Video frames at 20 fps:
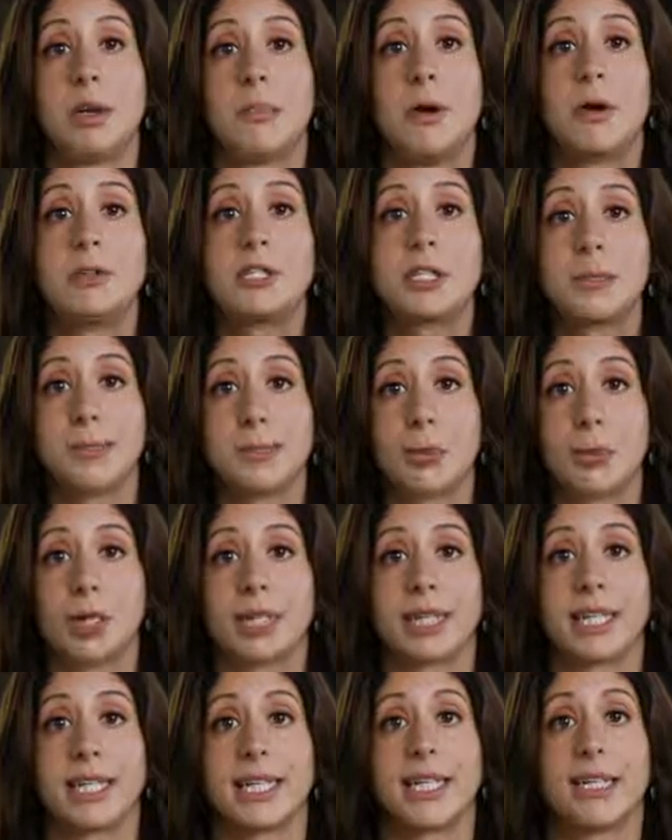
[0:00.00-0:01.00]
Most
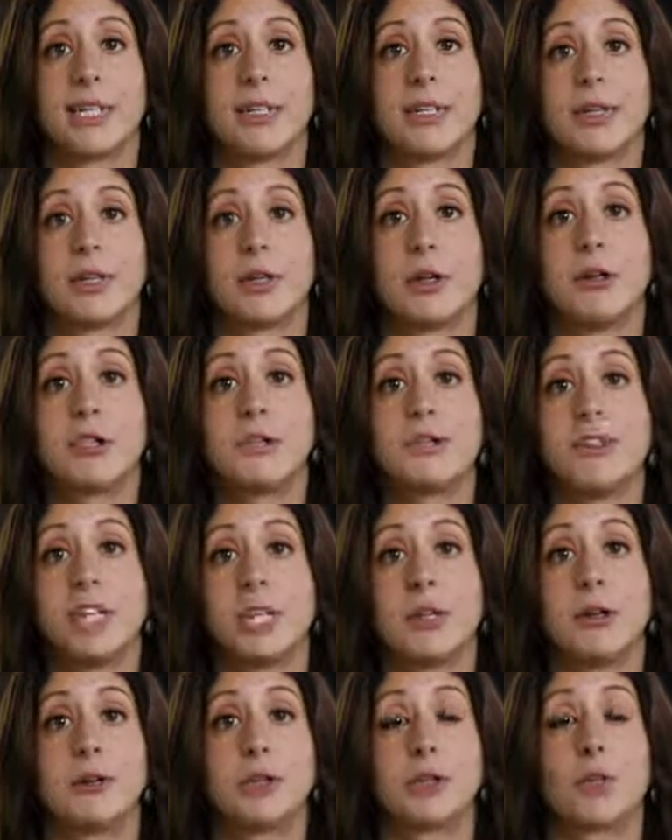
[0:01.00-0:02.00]
importantly, those
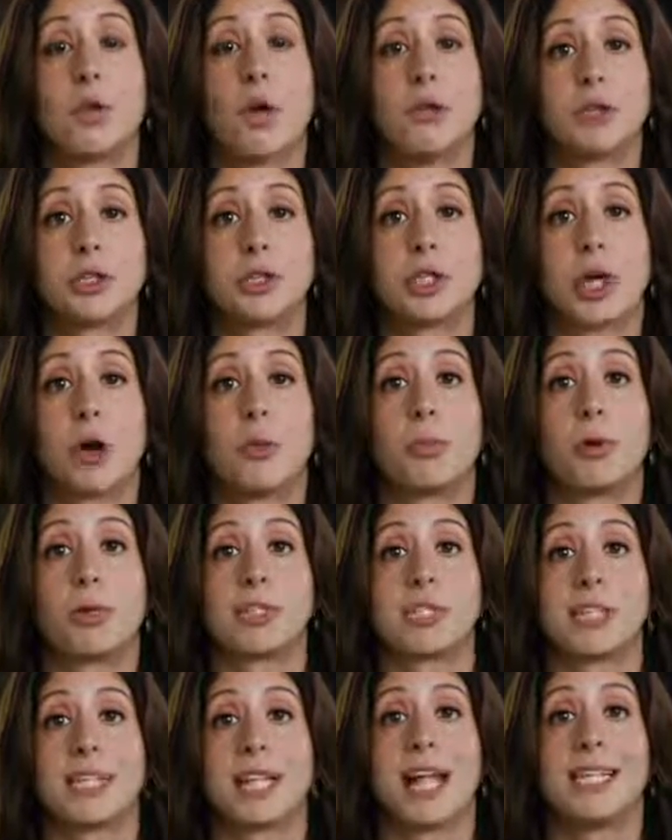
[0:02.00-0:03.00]
videos won't show
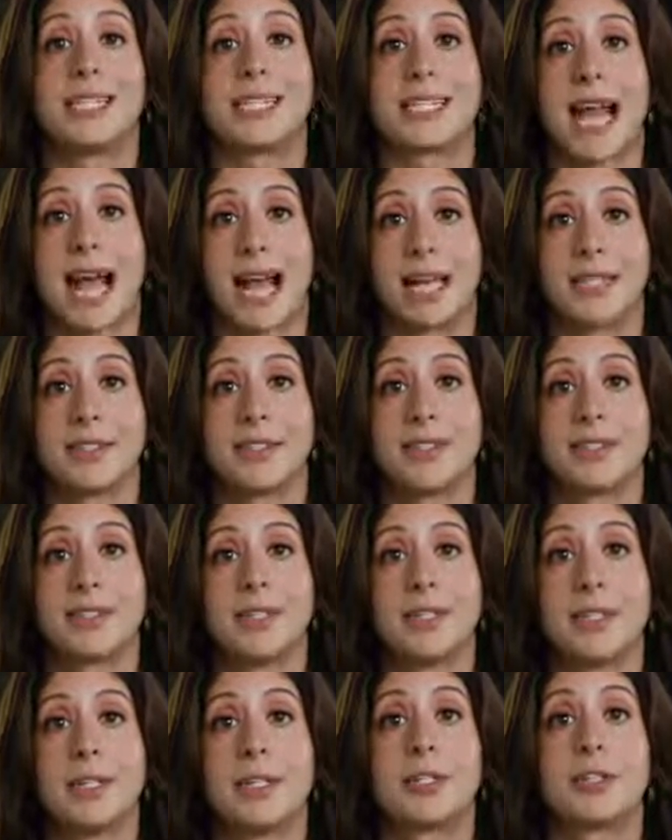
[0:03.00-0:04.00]
personalized ads,
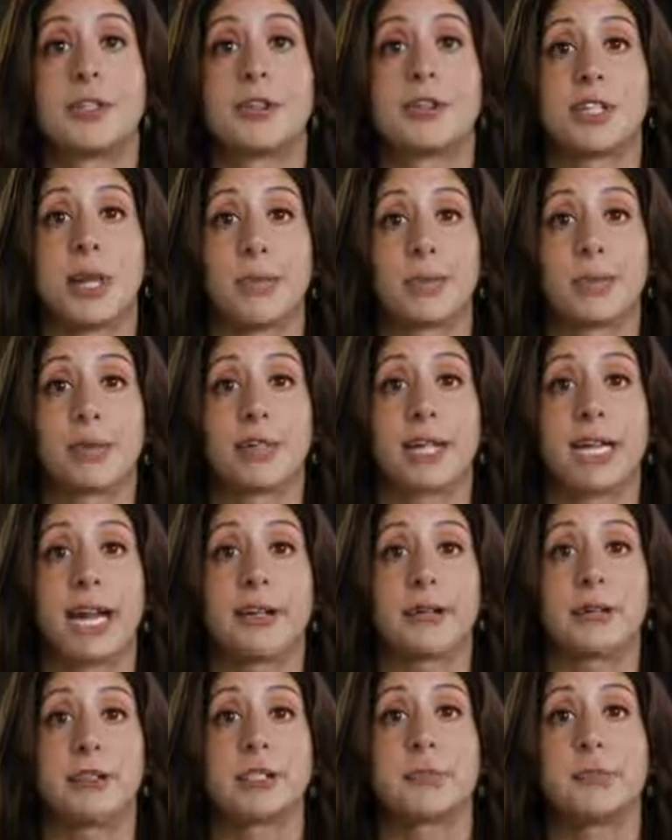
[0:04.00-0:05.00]
so some
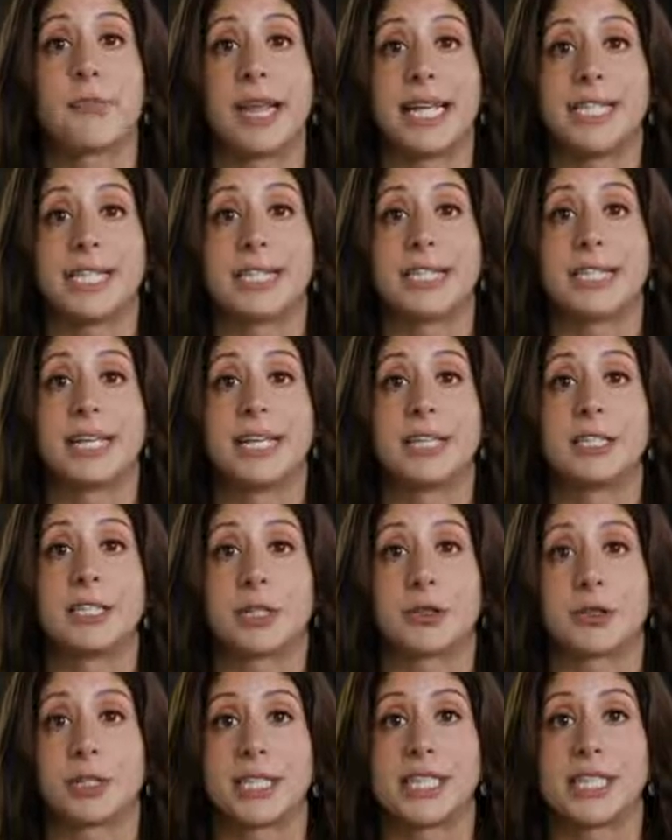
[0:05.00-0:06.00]
creators may see a
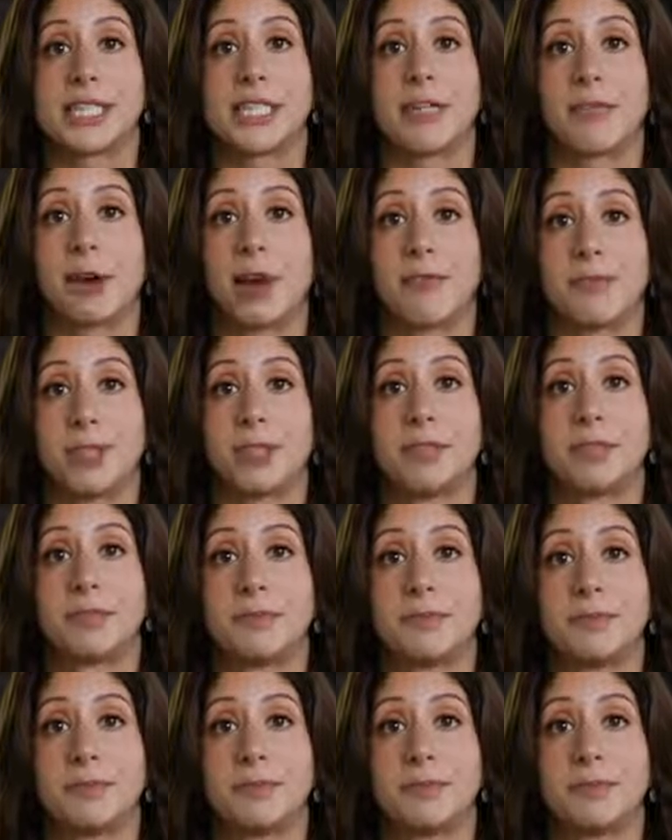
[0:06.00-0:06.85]
decrease in revenue.